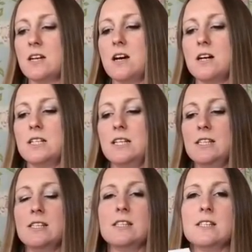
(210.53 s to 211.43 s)

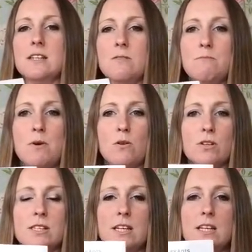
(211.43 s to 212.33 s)
Skadis
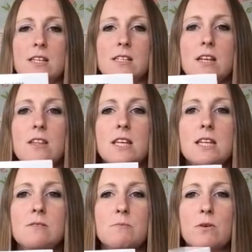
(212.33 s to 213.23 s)
boxes so
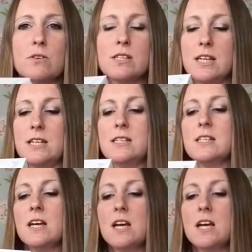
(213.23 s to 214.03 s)
these boxes